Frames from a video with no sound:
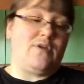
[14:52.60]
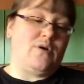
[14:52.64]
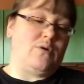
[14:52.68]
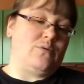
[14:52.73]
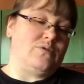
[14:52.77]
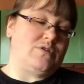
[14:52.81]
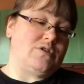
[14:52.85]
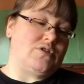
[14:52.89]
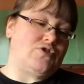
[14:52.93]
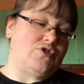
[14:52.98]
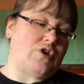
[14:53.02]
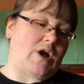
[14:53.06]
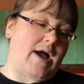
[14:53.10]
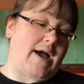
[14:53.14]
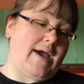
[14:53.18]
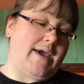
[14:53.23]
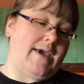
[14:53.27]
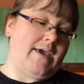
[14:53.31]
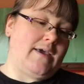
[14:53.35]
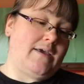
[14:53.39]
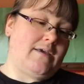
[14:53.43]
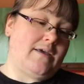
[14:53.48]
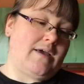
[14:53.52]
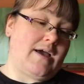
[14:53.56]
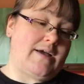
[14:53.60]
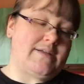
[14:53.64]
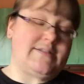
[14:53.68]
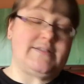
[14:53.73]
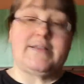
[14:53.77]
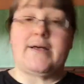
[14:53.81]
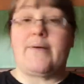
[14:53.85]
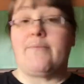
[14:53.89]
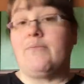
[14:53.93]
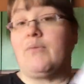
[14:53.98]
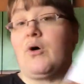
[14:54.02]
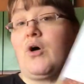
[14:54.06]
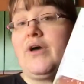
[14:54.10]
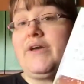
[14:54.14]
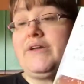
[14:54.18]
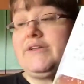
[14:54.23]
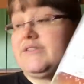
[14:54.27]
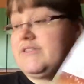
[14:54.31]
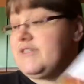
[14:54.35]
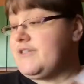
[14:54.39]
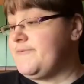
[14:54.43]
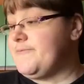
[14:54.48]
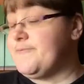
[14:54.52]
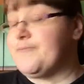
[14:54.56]
those a try at some
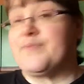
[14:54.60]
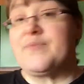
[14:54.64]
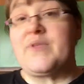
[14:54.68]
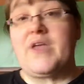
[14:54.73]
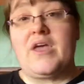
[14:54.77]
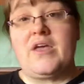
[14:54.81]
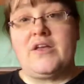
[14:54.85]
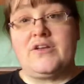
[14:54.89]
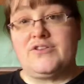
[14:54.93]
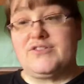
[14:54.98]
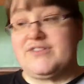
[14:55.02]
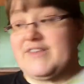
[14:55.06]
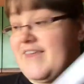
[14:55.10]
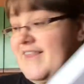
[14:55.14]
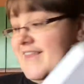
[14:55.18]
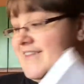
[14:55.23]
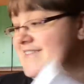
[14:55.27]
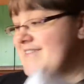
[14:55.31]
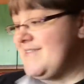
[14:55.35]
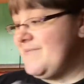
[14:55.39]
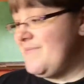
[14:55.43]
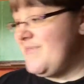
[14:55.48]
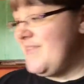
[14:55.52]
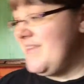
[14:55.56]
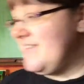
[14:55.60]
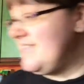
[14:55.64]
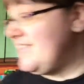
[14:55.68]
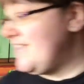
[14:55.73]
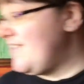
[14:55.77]
point. So that's something